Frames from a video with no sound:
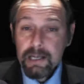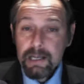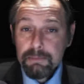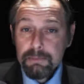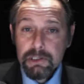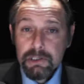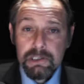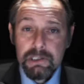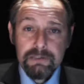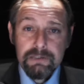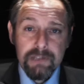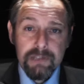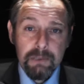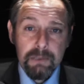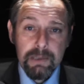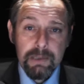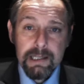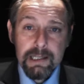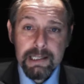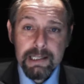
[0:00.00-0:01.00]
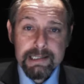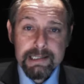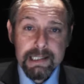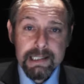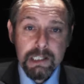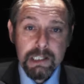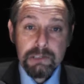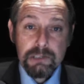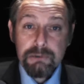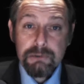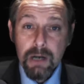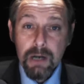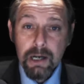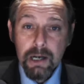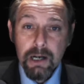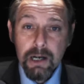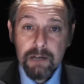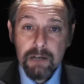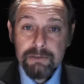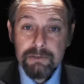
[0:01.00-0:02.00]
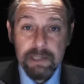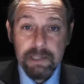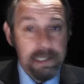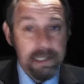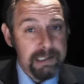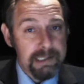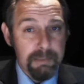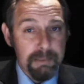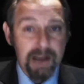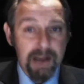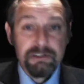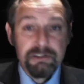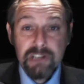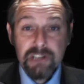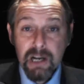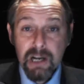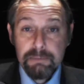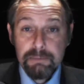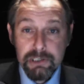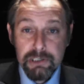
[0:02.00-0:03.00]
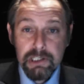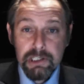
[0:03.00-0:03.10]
In a move that will elicit a cry of "it's about time